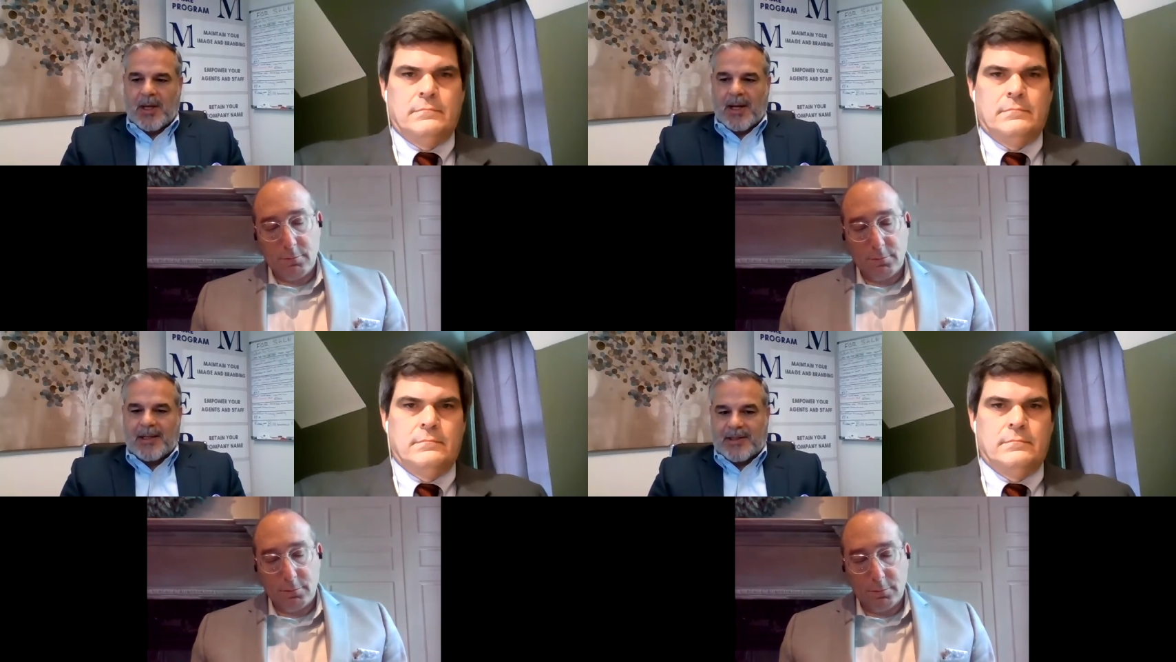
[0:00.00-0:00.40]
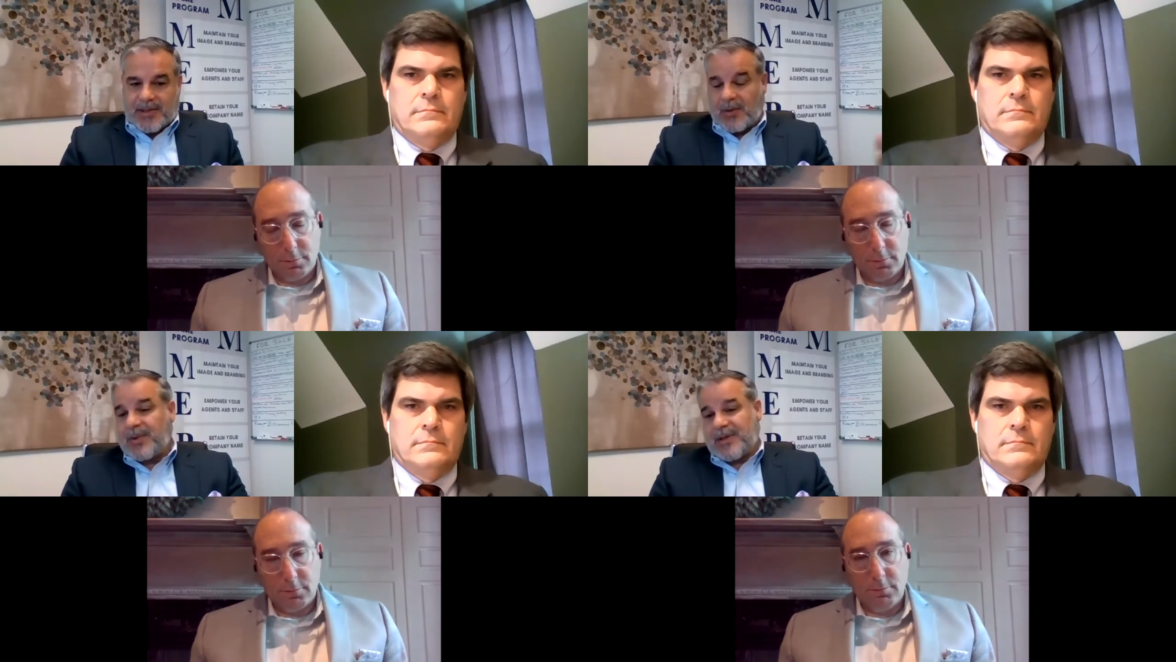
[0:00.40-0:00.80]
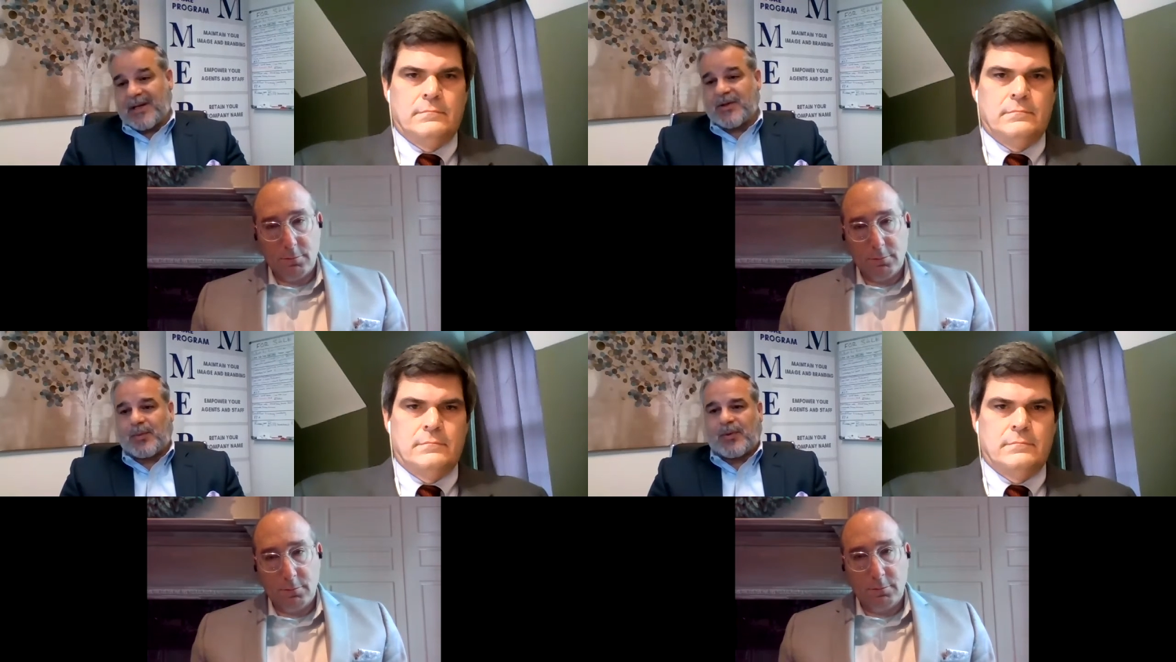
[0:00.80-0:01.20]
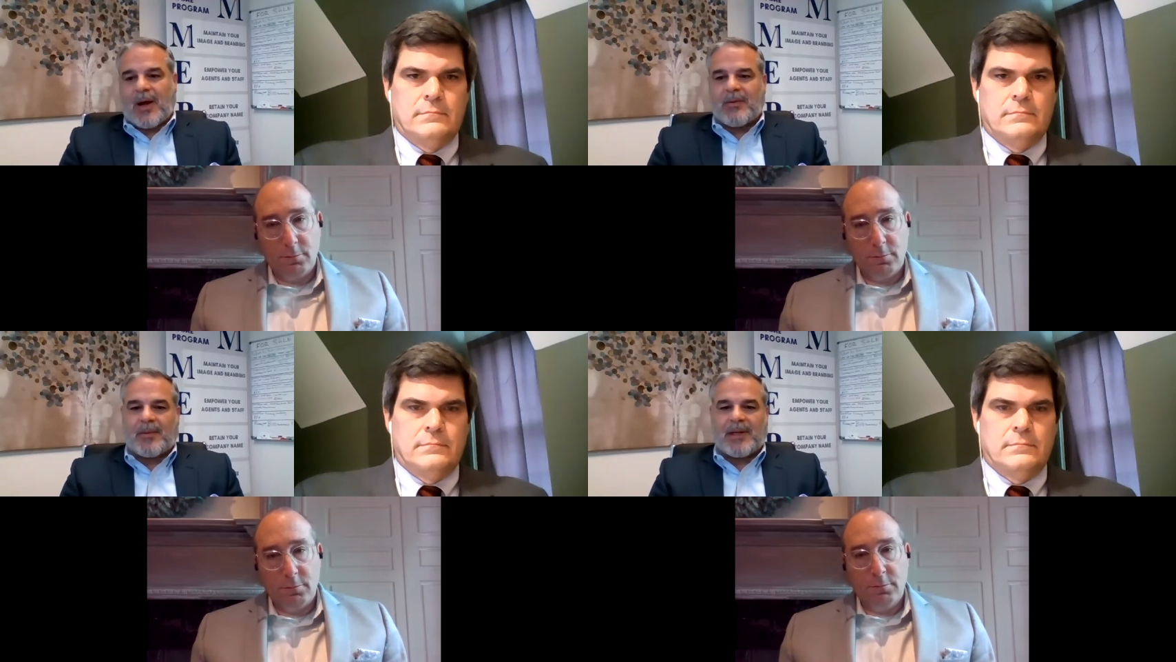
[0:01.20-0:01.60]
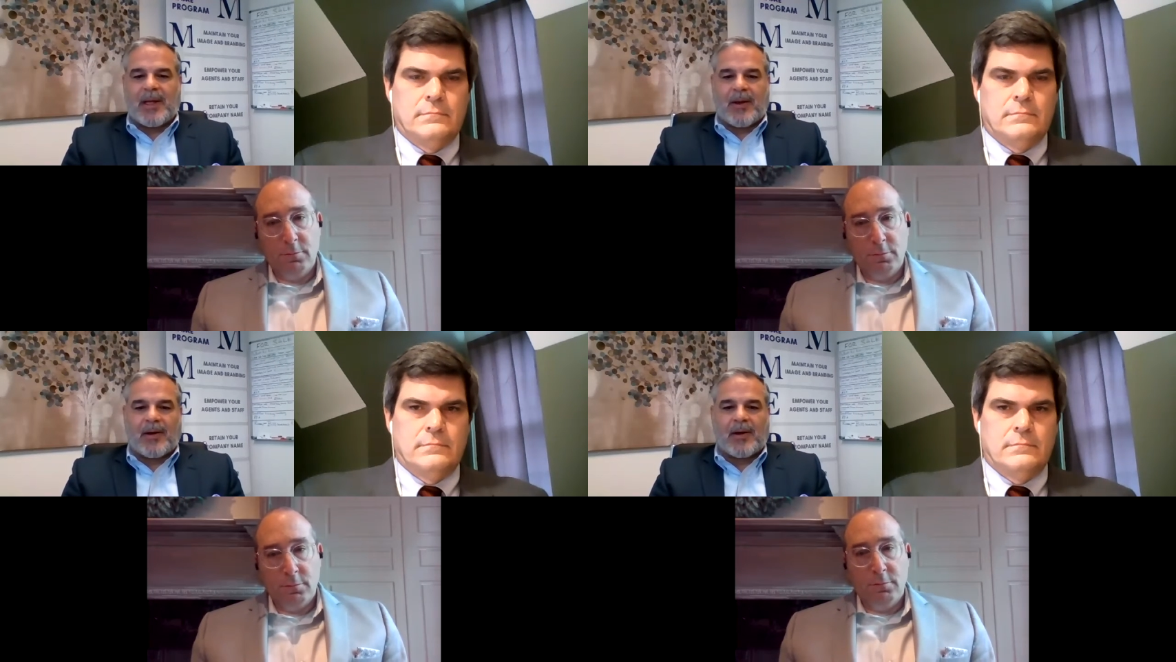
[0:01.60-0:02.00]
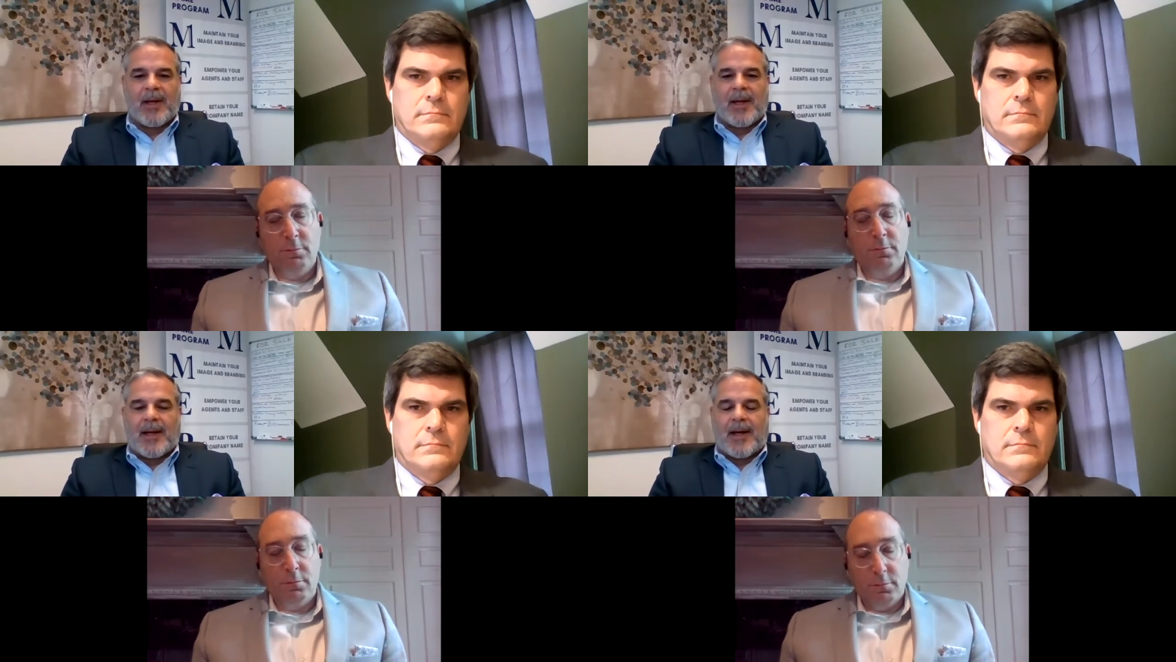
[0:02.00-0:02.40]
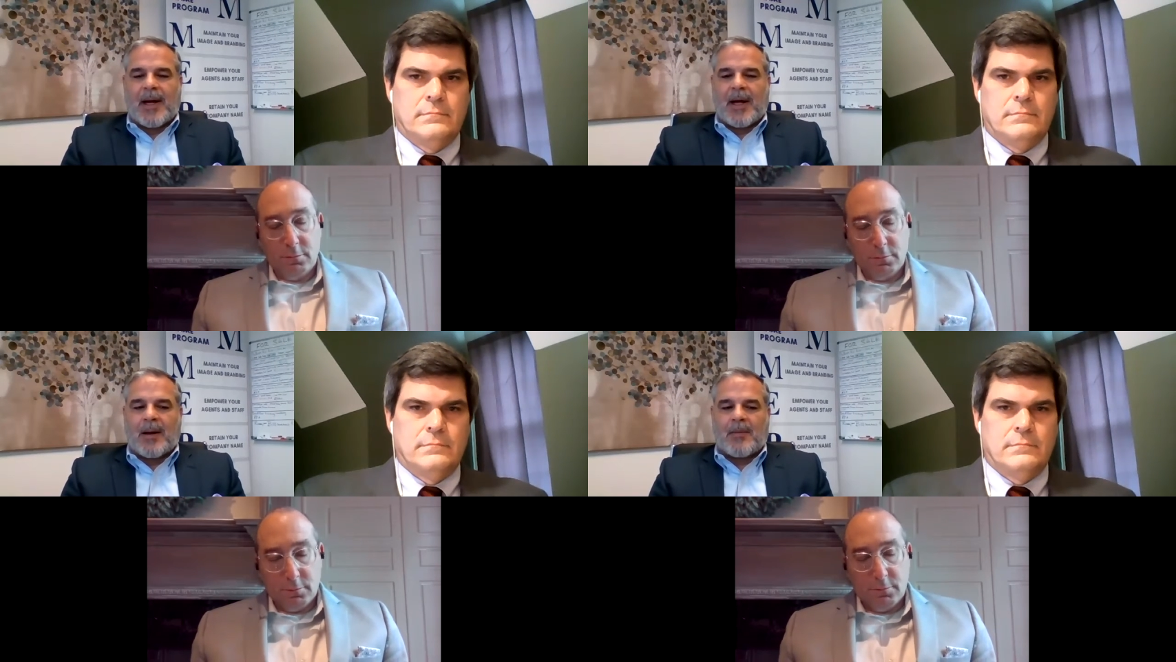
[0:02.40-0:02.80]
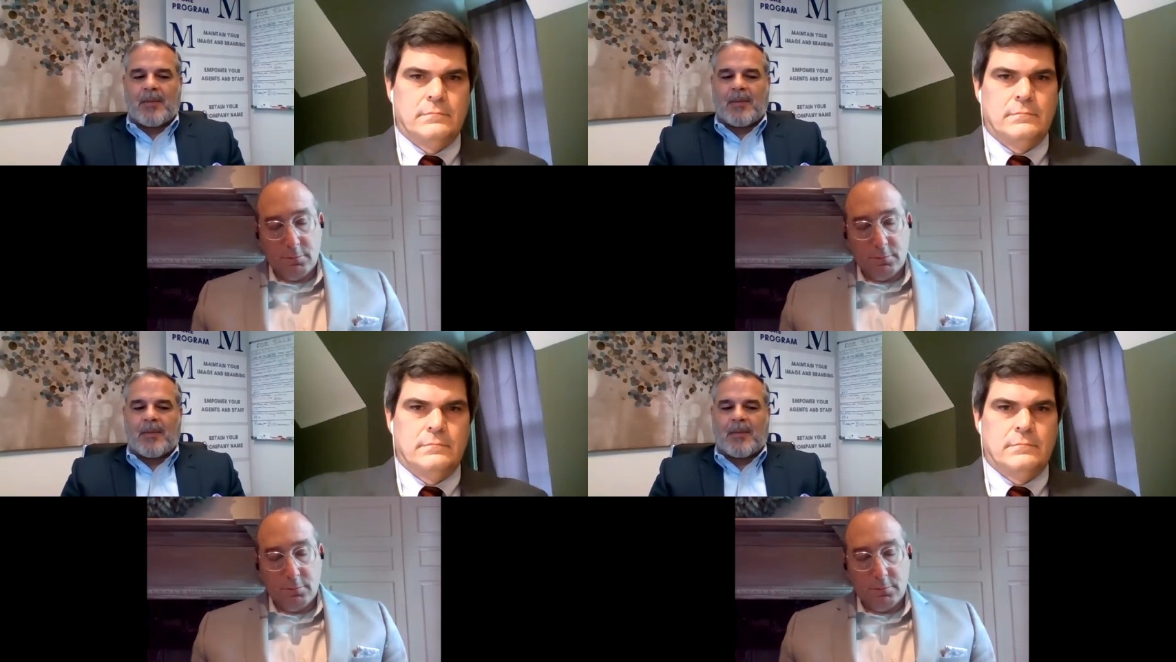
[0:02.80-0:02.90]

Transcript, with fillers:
Speaker 1: uh, to a potential problem in here um,